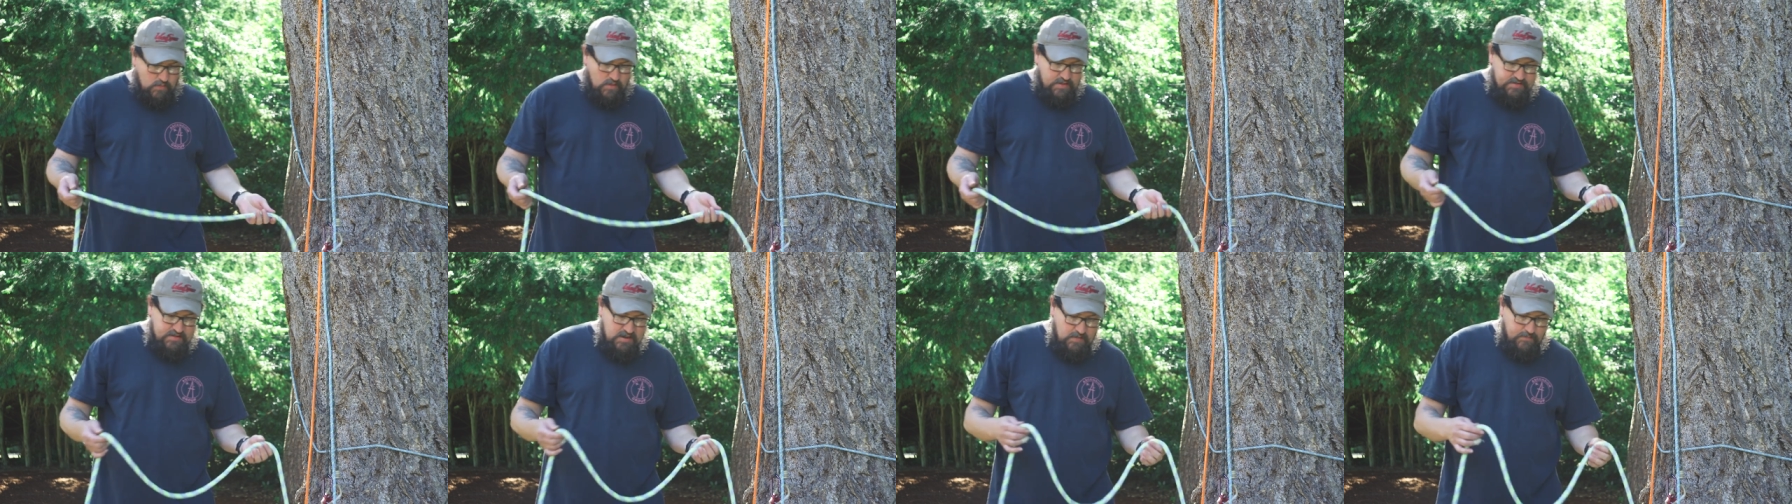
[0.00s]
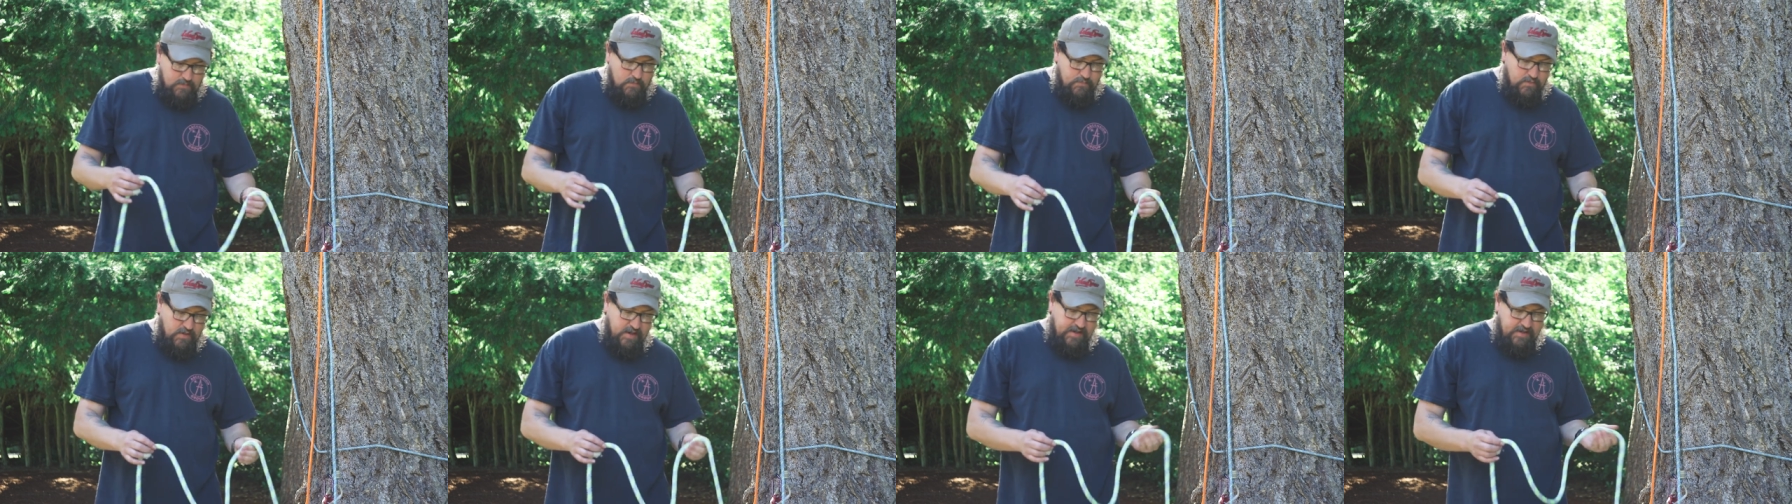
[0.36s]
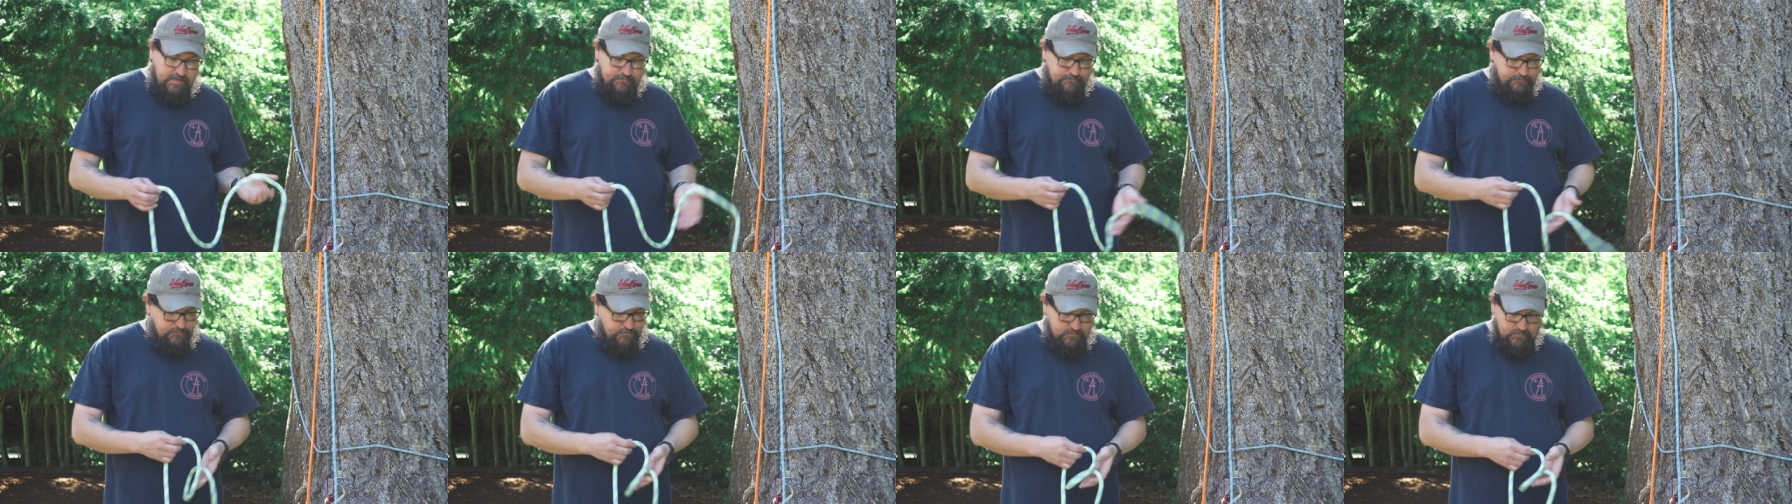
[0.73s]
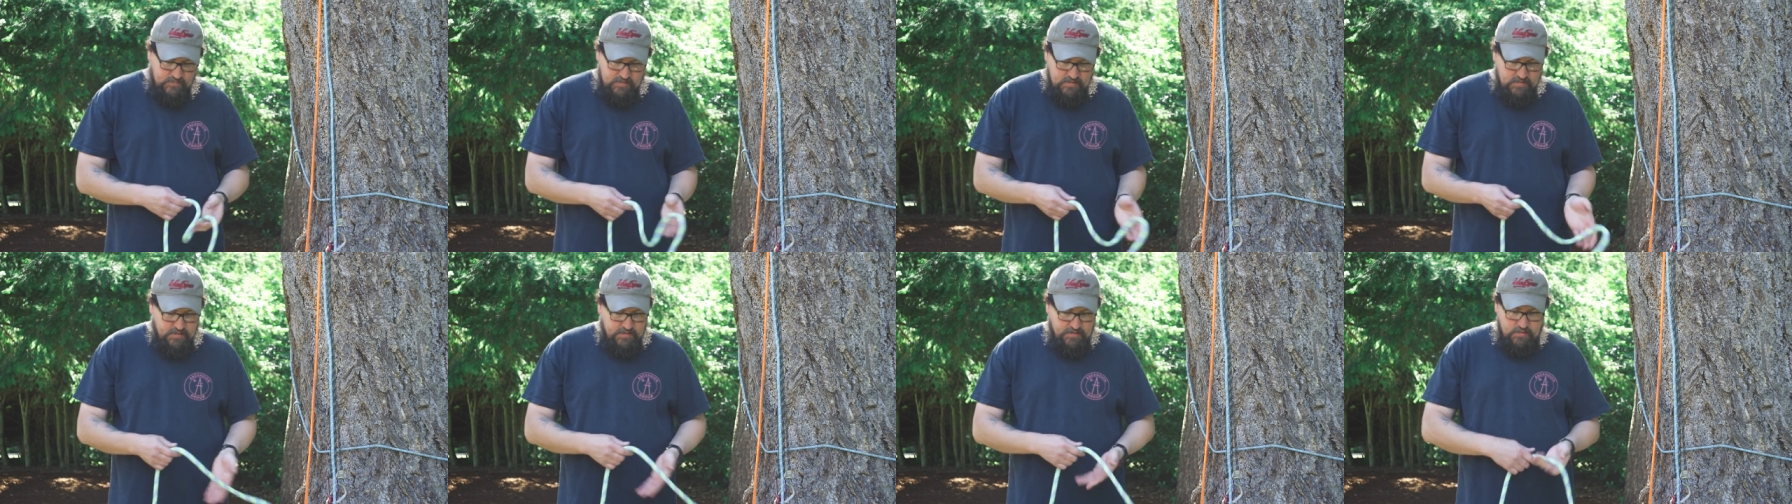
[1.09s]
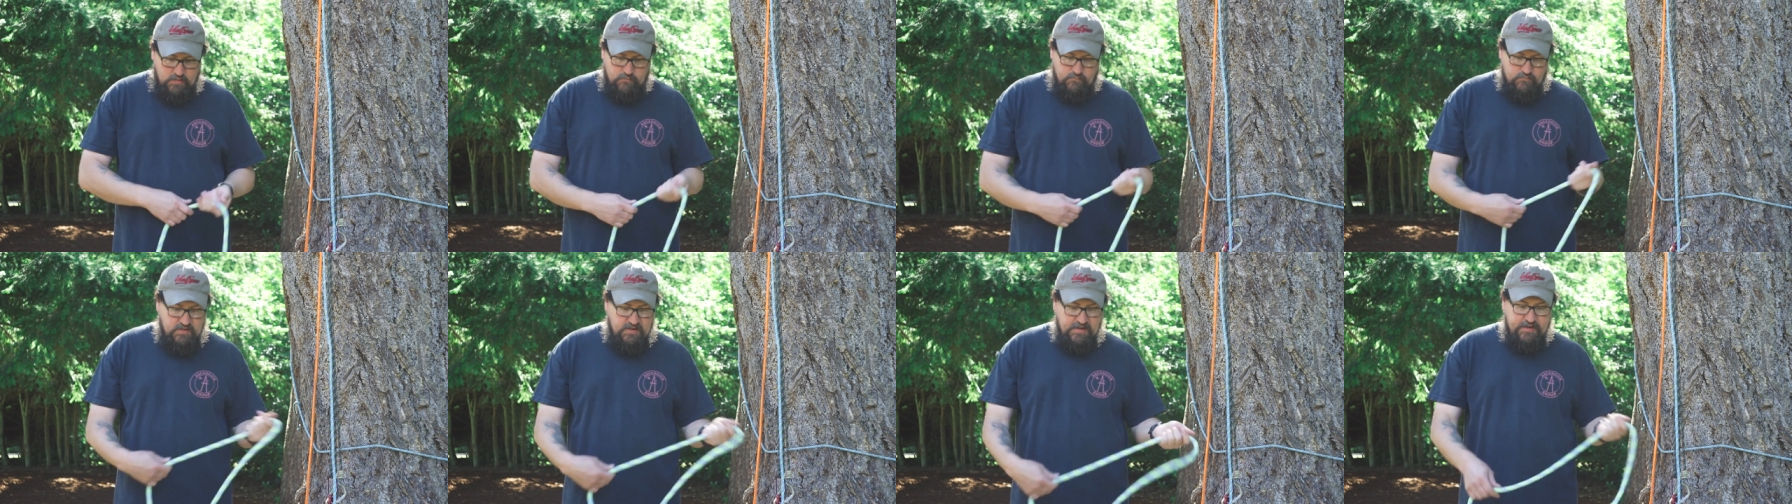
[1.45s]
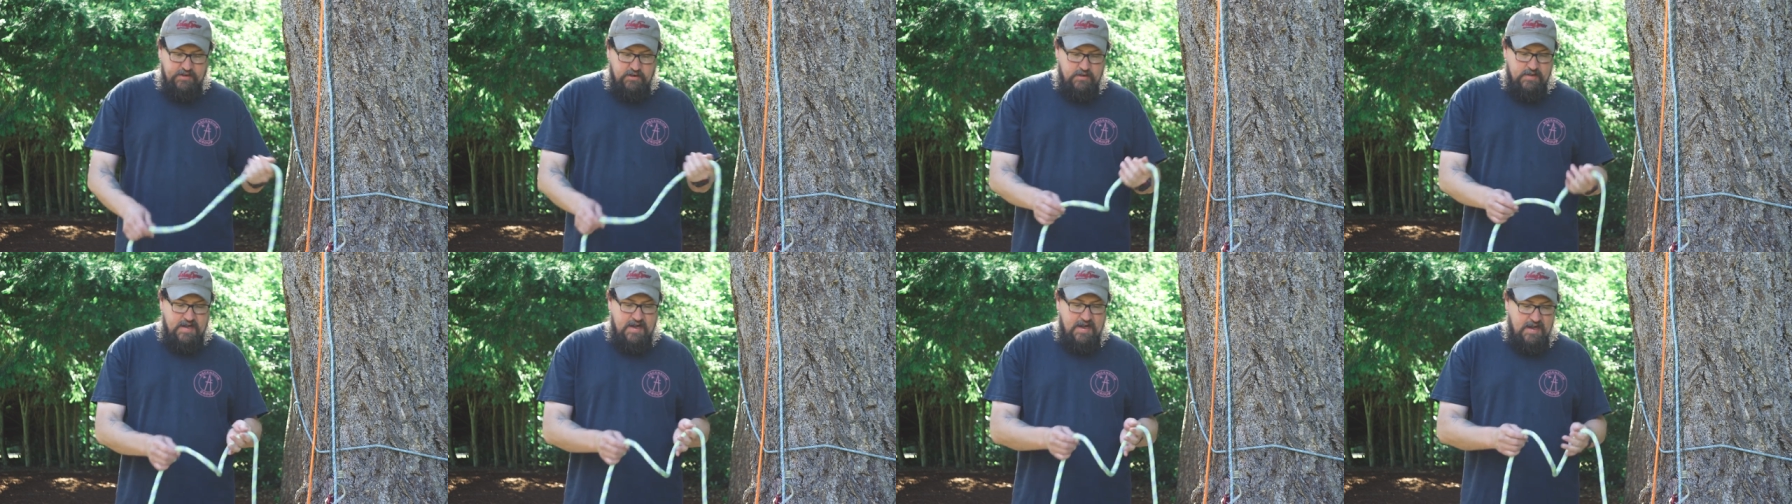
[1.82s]
to our double braid, you know, really
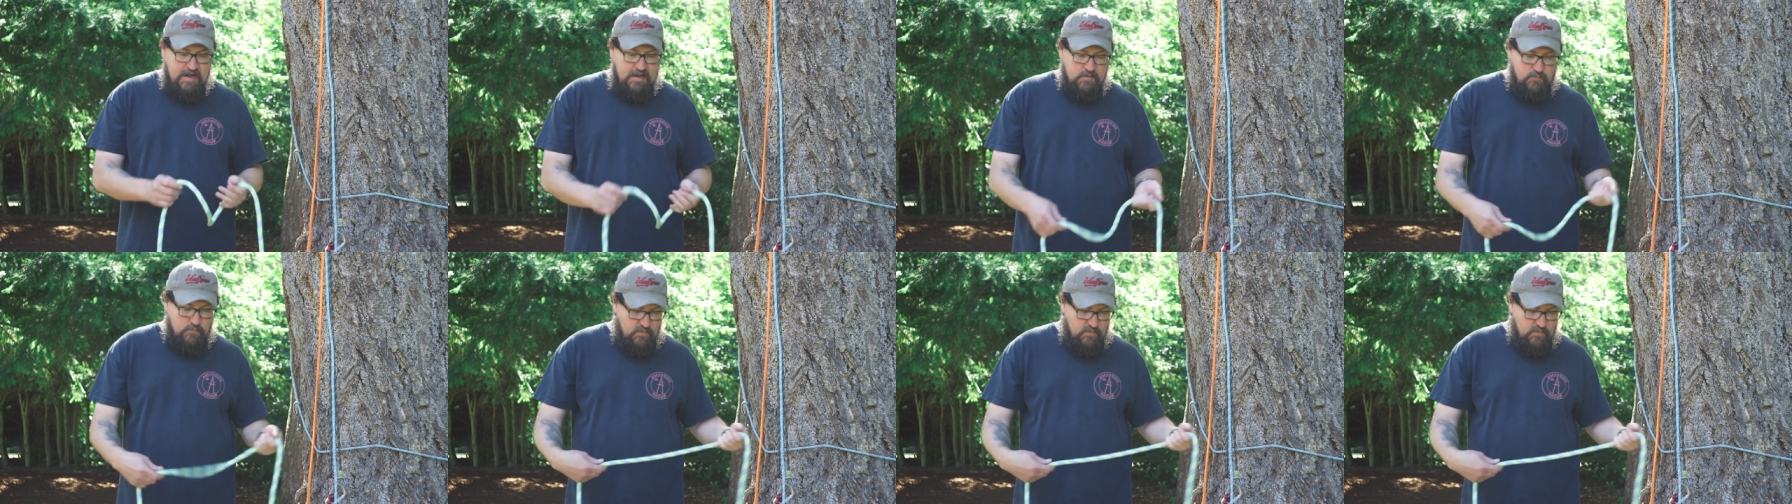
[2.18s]
good hand.